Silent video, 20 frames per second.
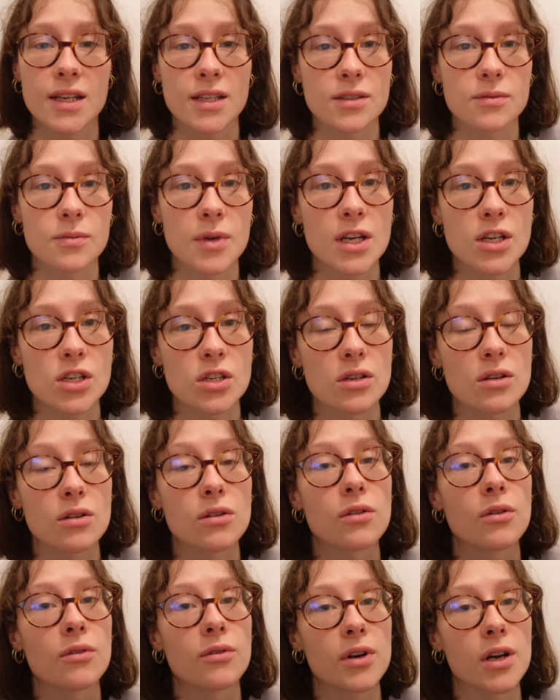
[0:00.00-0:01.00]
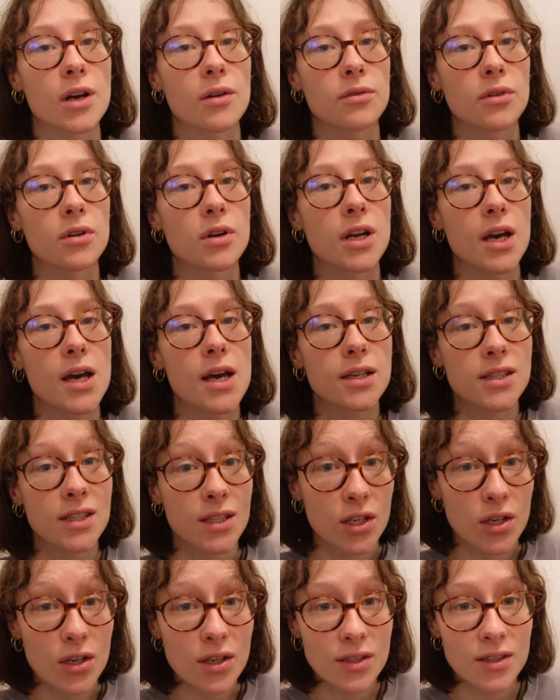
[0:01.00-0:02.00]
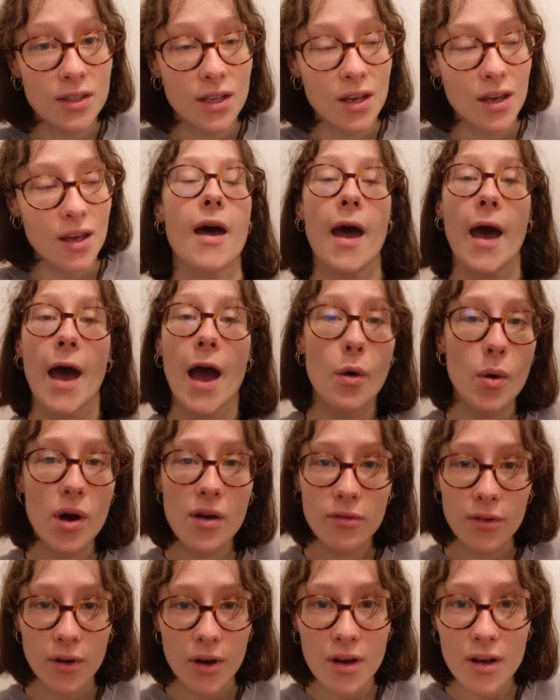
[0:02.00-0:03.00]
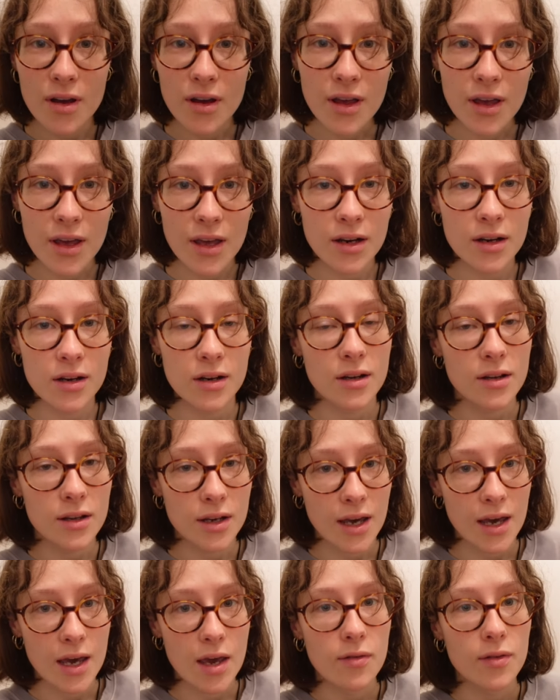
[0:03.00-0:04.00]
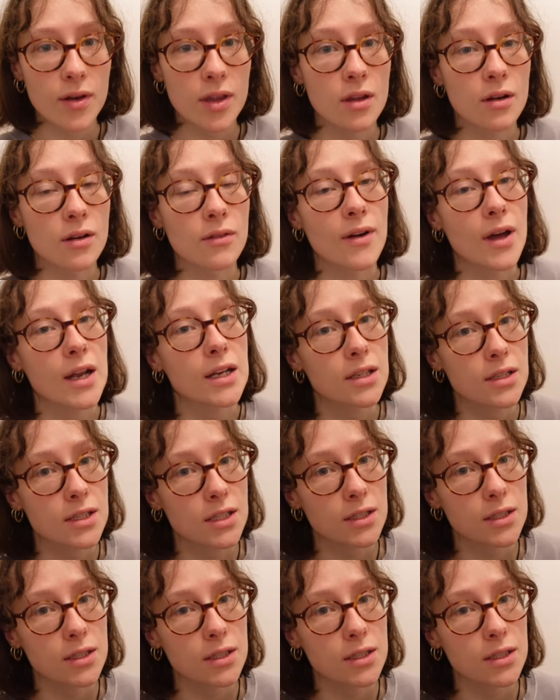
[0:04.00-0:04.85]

estimation of an African exodus. However, in another cave in the Levant,